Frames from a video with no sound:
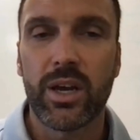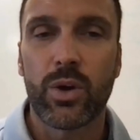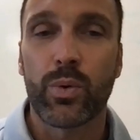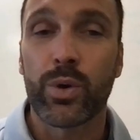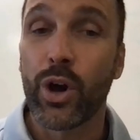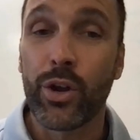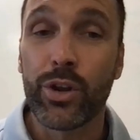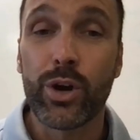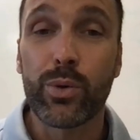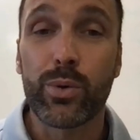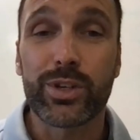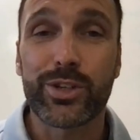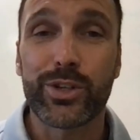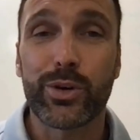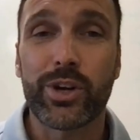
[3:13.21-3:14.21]
We all know we're
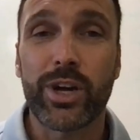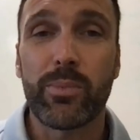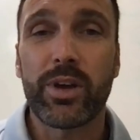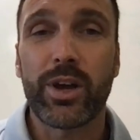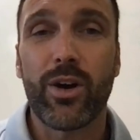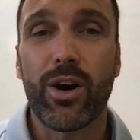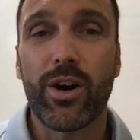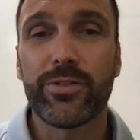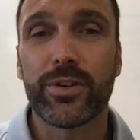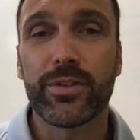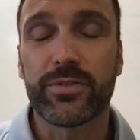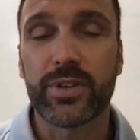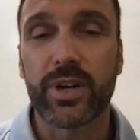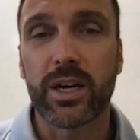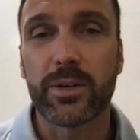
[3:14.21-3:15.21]
still coming off
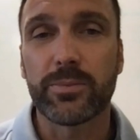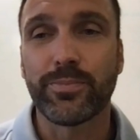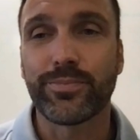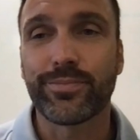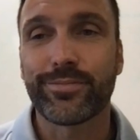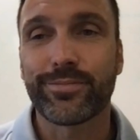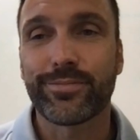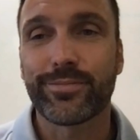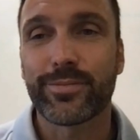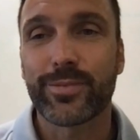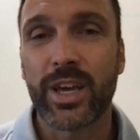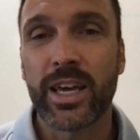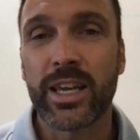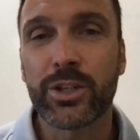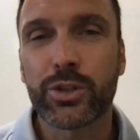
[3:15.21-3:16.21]
of um,
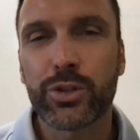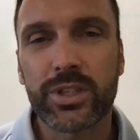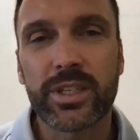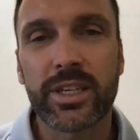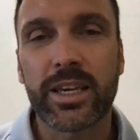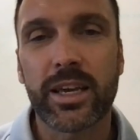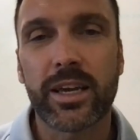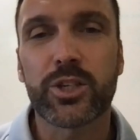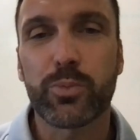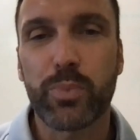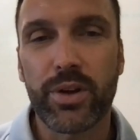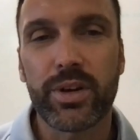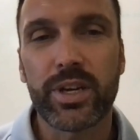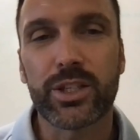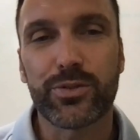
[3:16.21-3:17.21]
an interesting
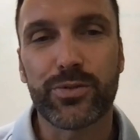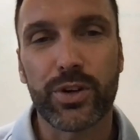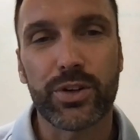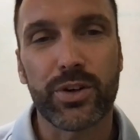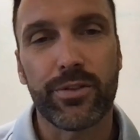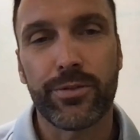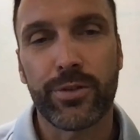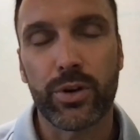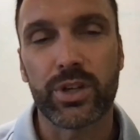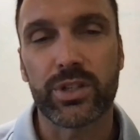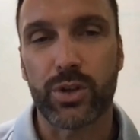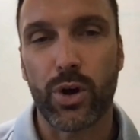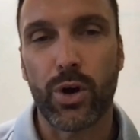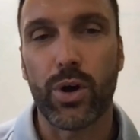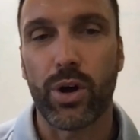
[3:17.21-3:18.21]
experience for, for us
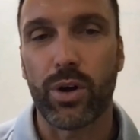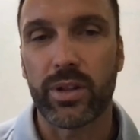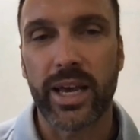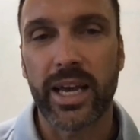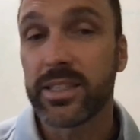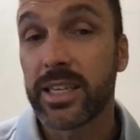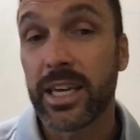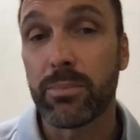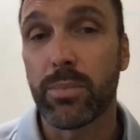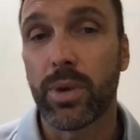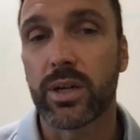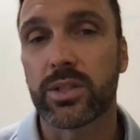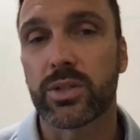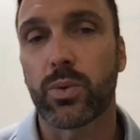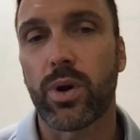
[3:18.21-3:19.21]
all 18
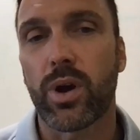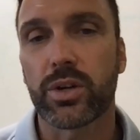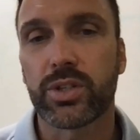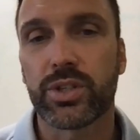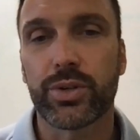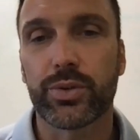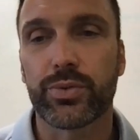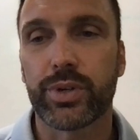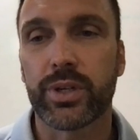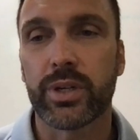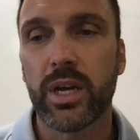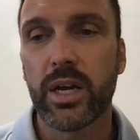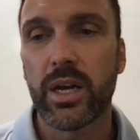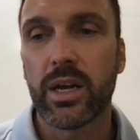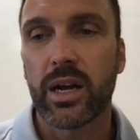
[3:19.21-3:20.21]
months where our children
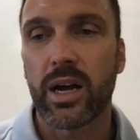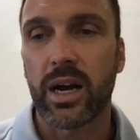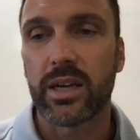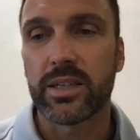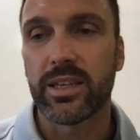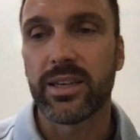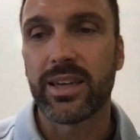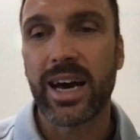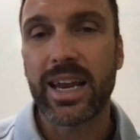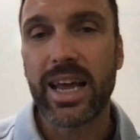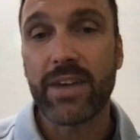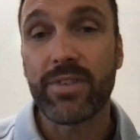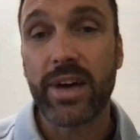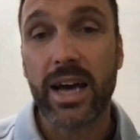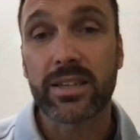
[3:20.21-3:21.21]
uh, did not
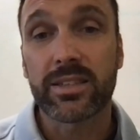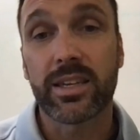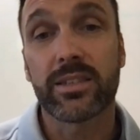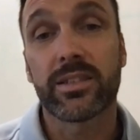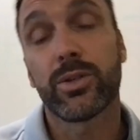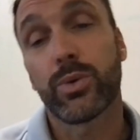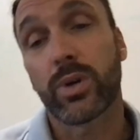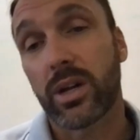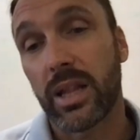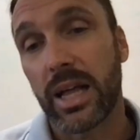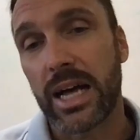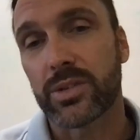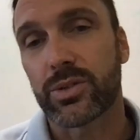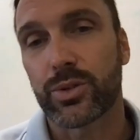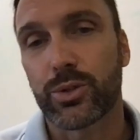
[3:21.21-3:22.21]
have access to a
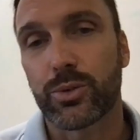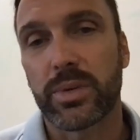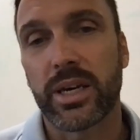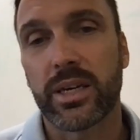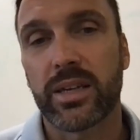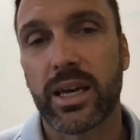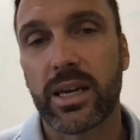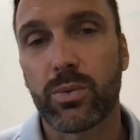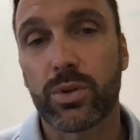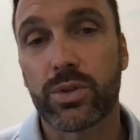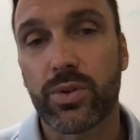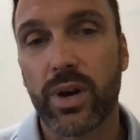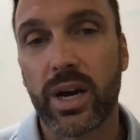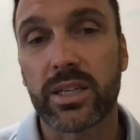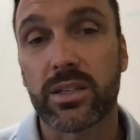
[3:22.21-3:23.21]
classroom and, and were
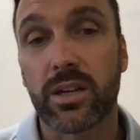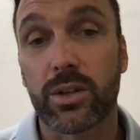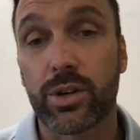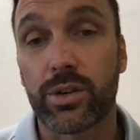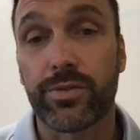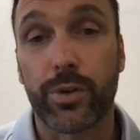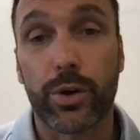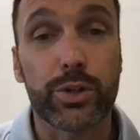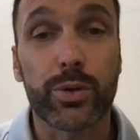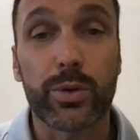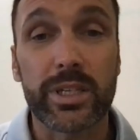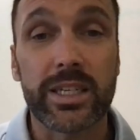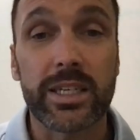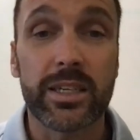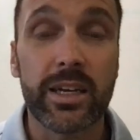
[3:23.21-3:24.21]
trying to learn
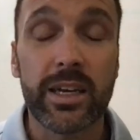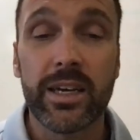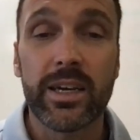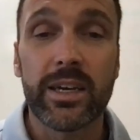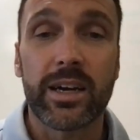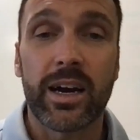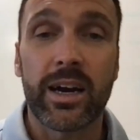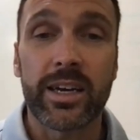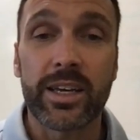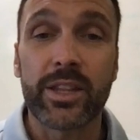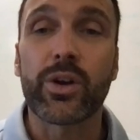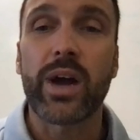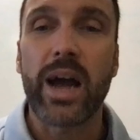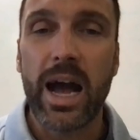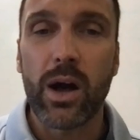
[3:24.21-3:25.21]
virtually uh, in
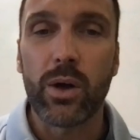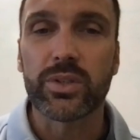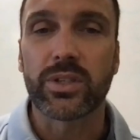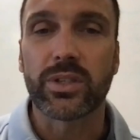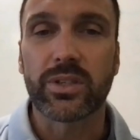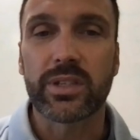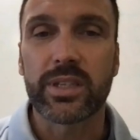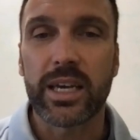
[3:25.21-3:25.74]
their houses.